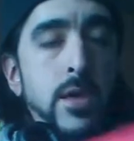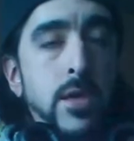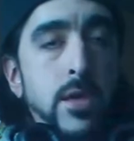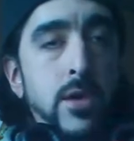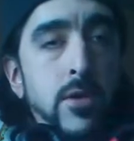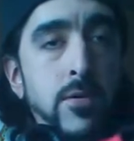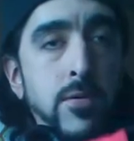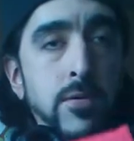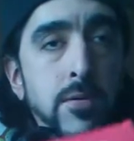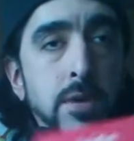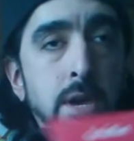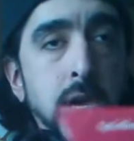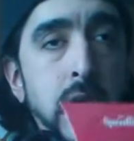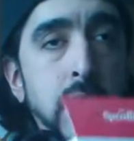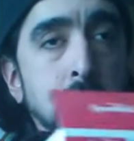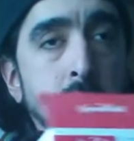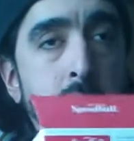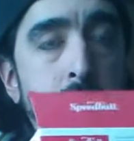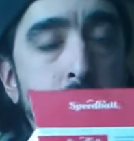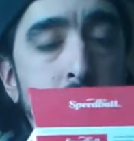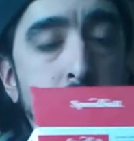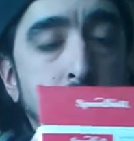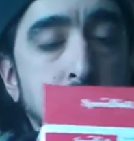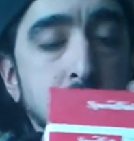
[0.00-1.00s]
you can
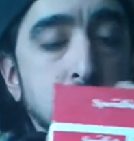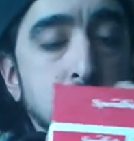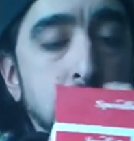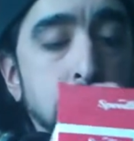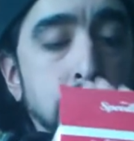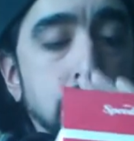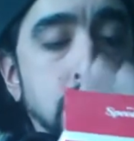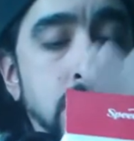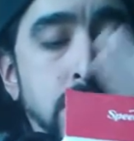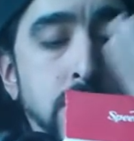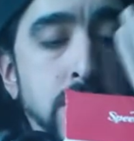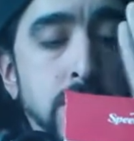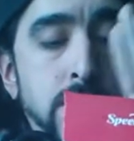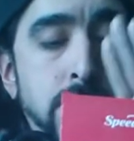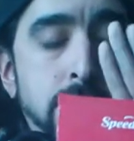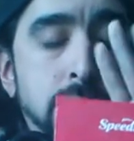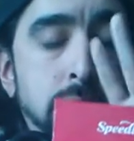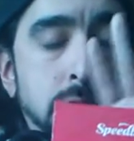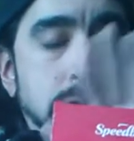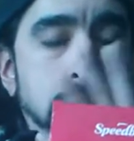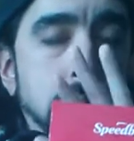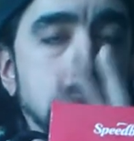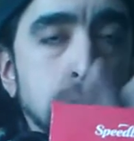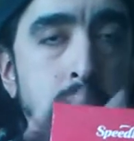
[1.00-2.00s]
get this emulsion
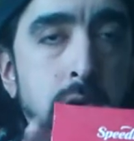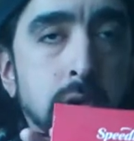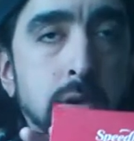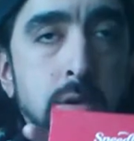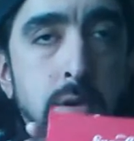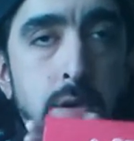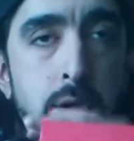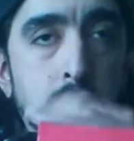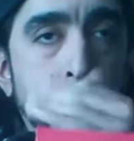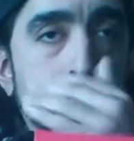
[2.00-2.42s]
fluid